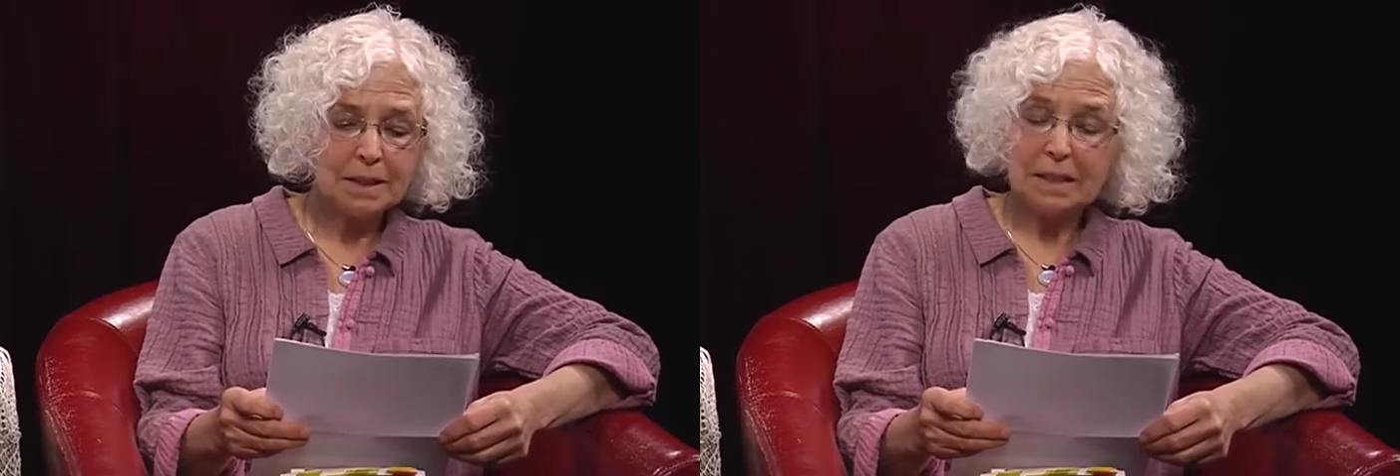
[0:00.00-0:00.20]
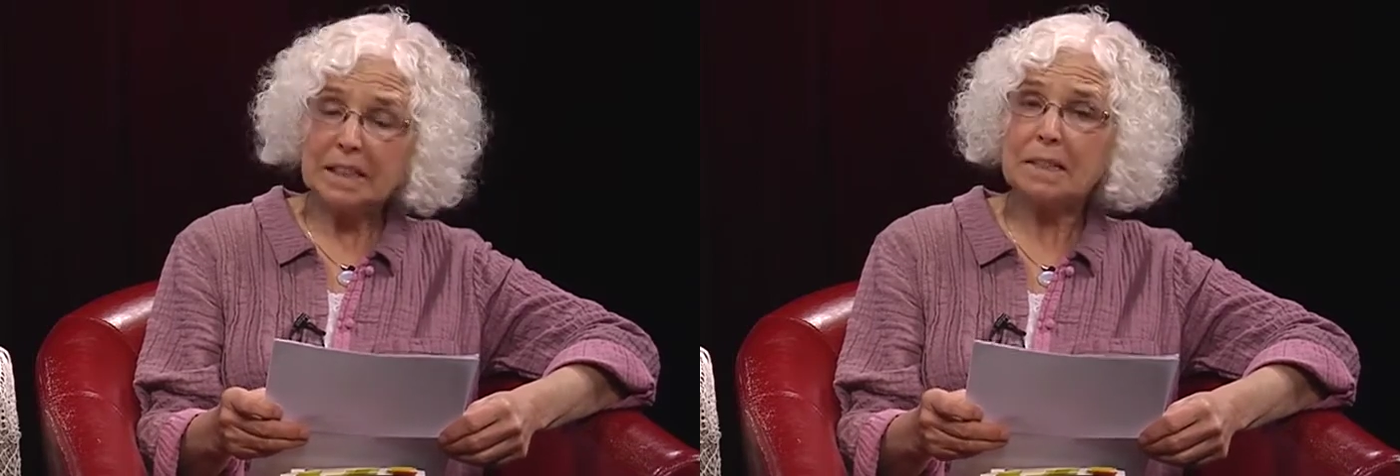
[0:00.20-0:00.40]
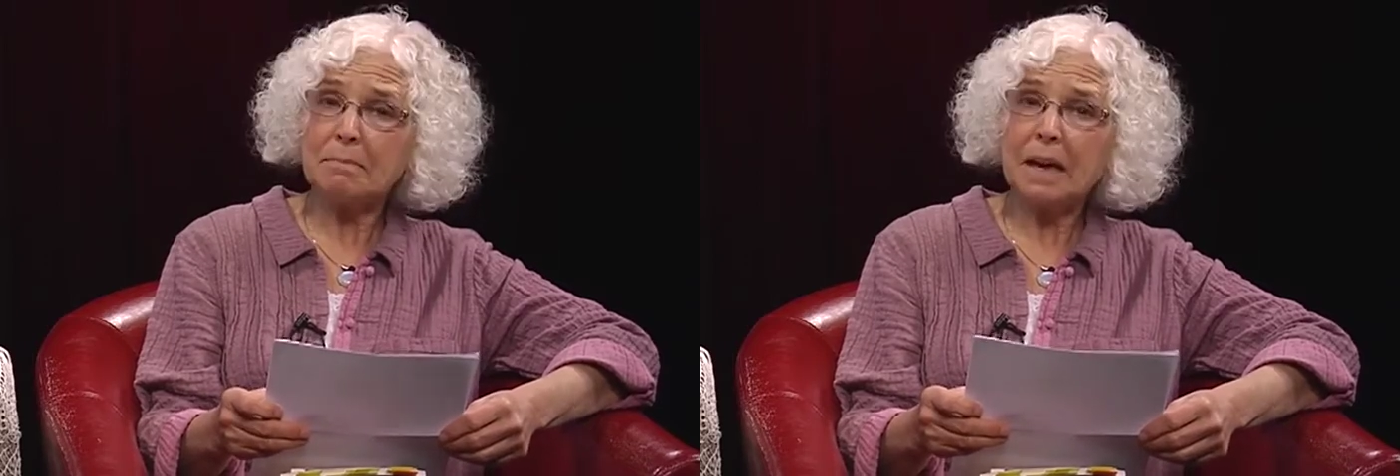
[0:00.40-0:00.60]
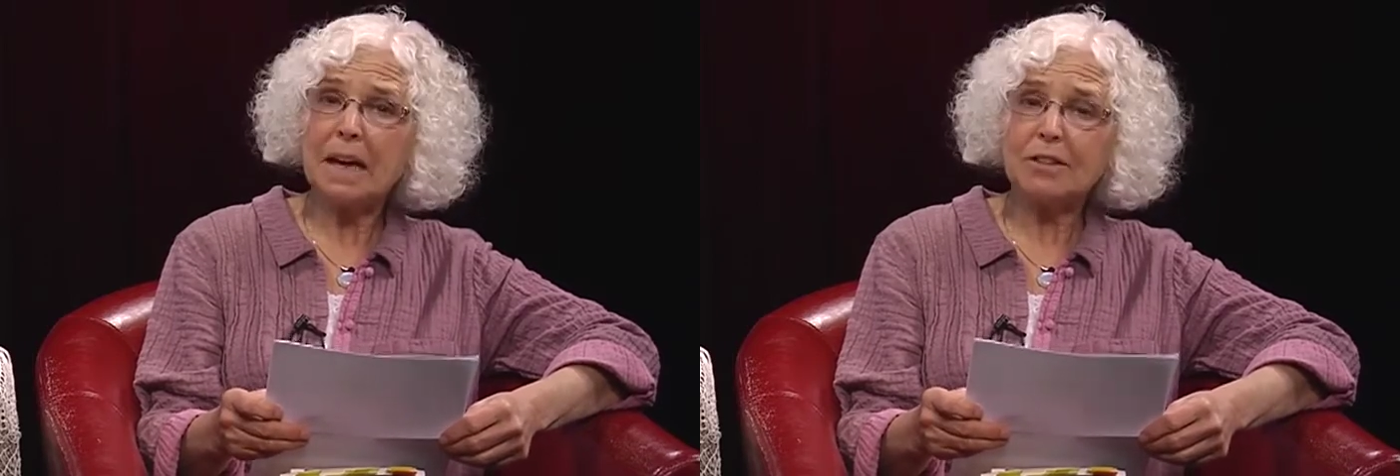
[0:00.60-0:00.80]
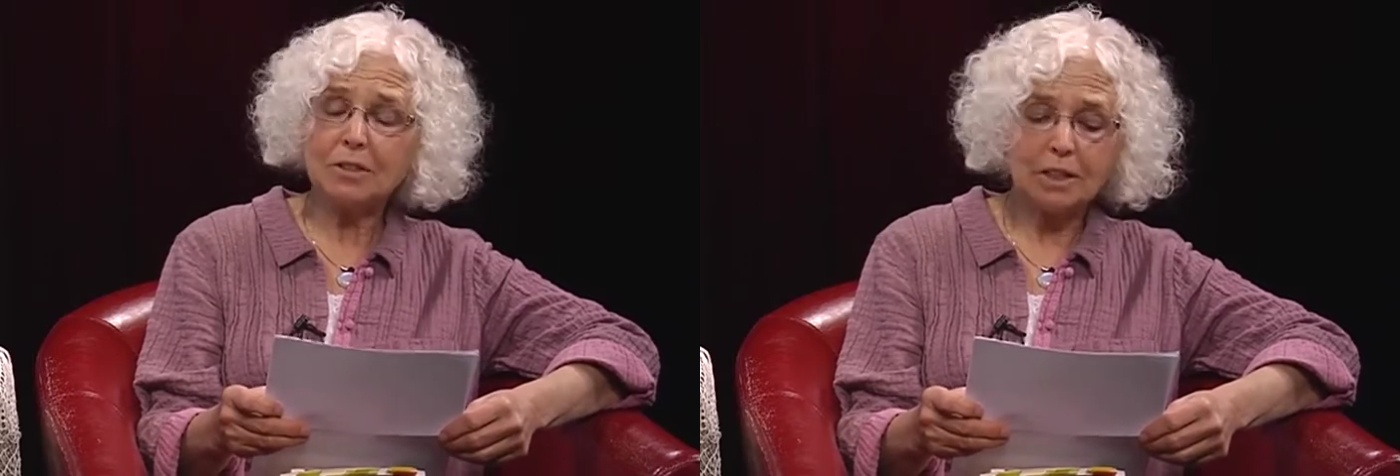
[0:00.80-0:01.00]
an
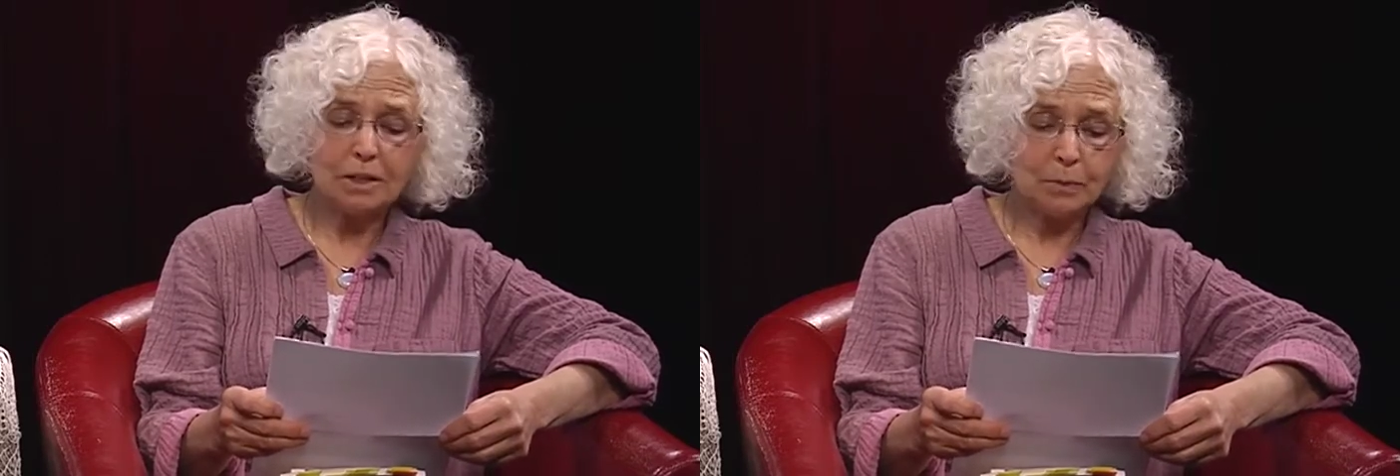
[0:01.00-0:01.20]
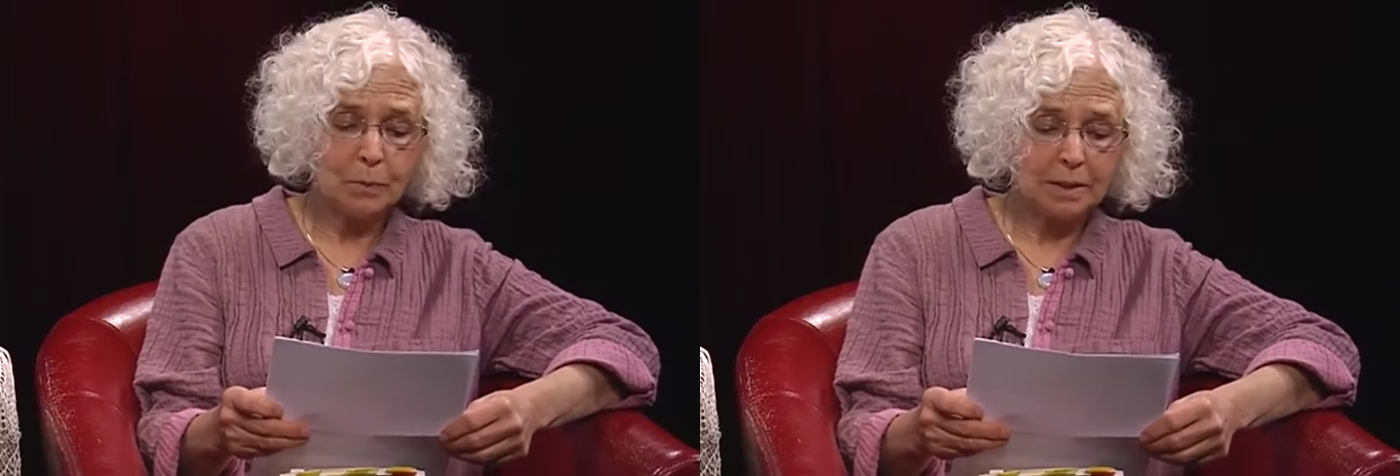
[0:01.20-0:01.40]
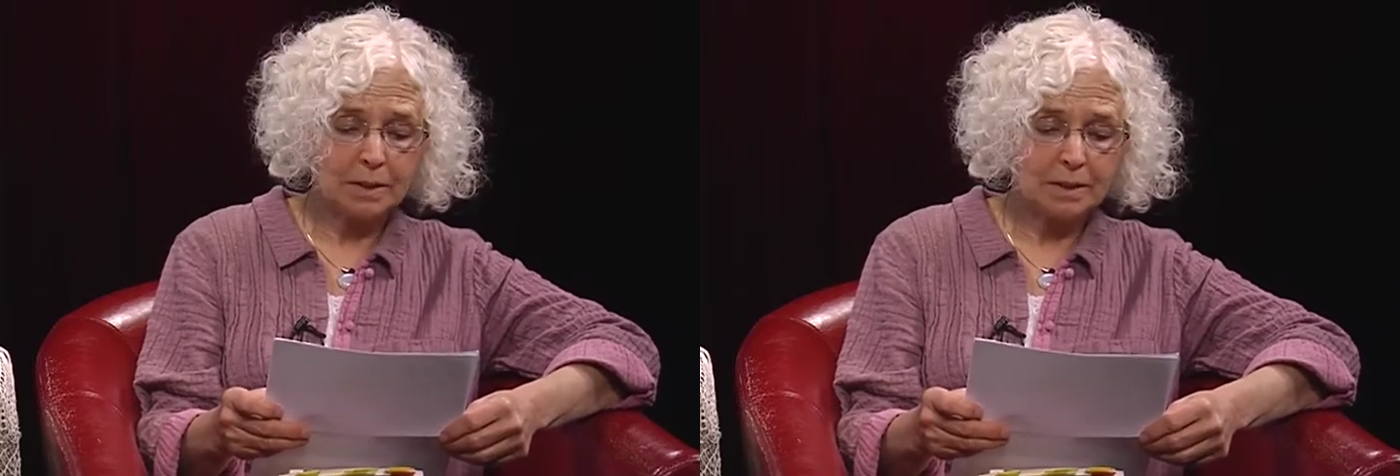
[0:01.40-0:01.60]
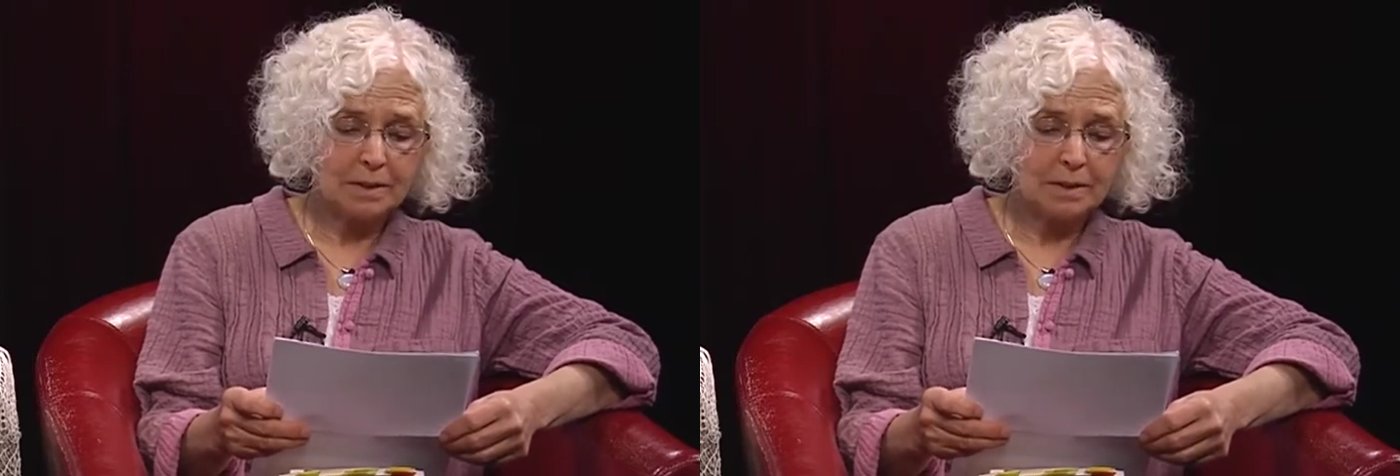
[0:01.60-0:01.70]
imaginary wind